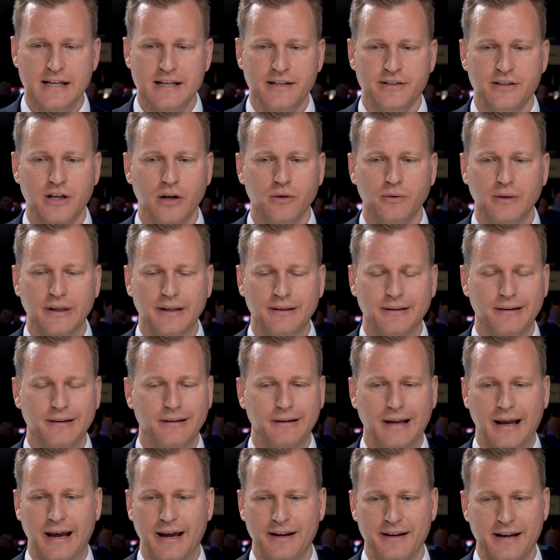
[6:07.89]
So in
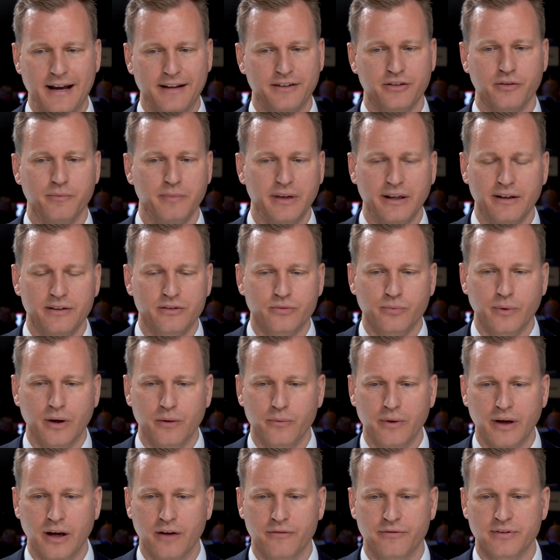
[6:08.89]
anatomies where
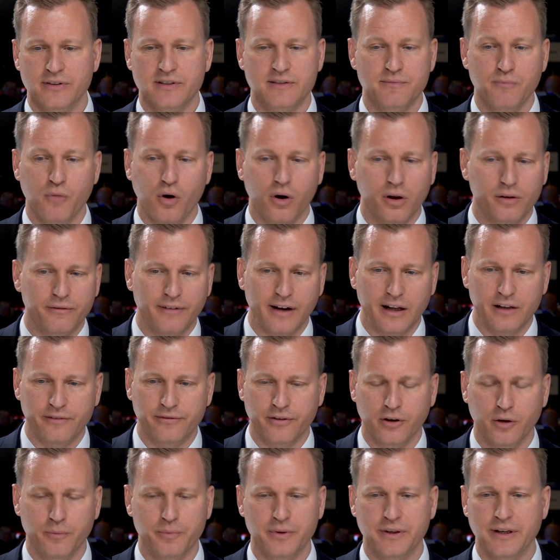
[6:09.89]
we have a small valve
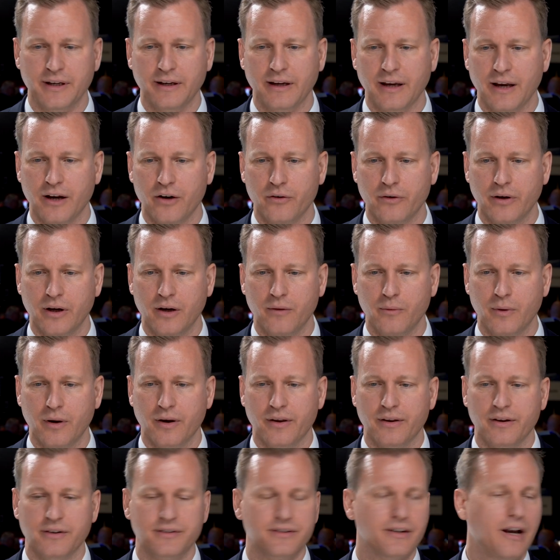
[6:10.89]
opening area, where
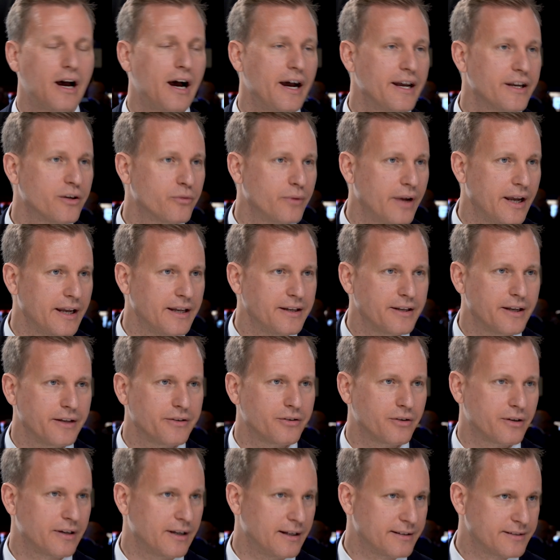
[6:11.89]
there's a high gradient
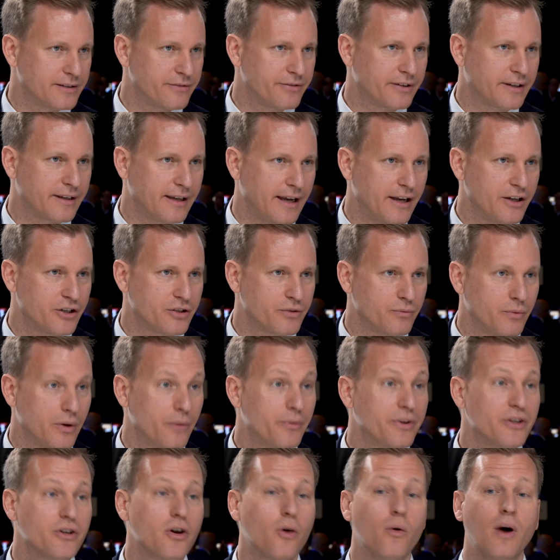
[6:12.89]
or calcification, where
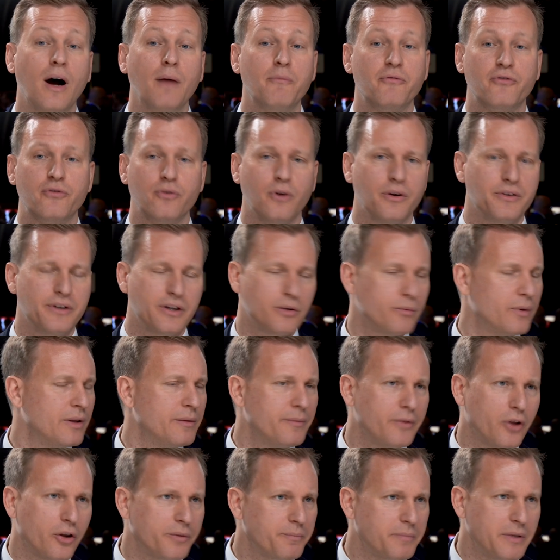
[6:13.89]
we know upfront it will
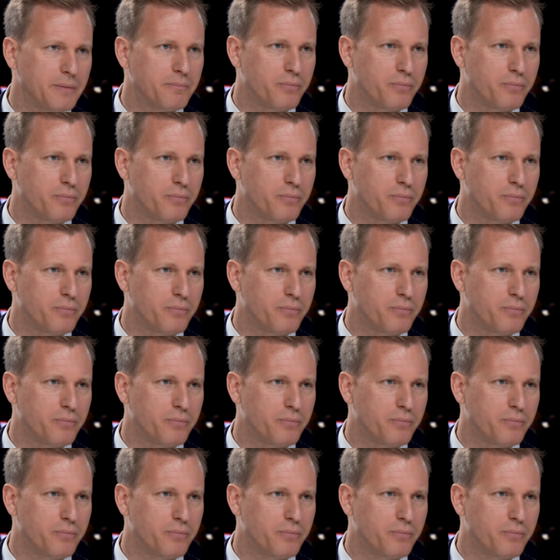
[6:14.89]
not be